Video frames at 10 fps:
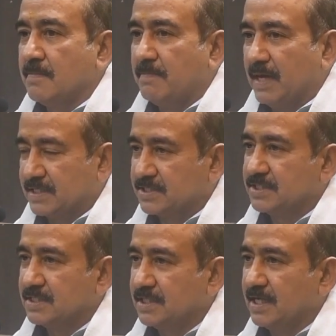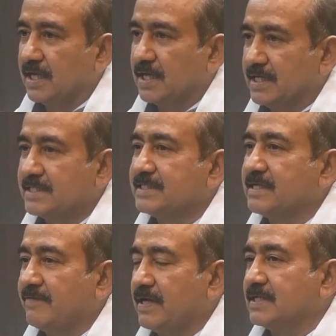But this is
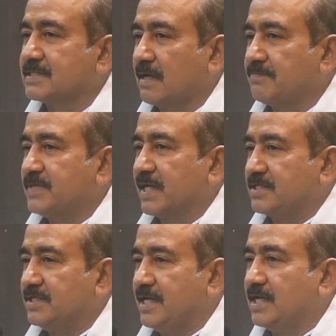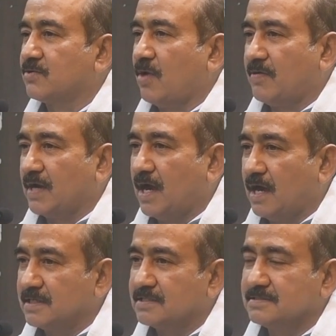a very subject dear to our
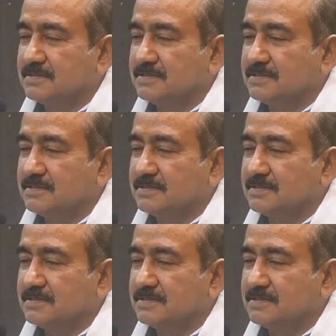heart.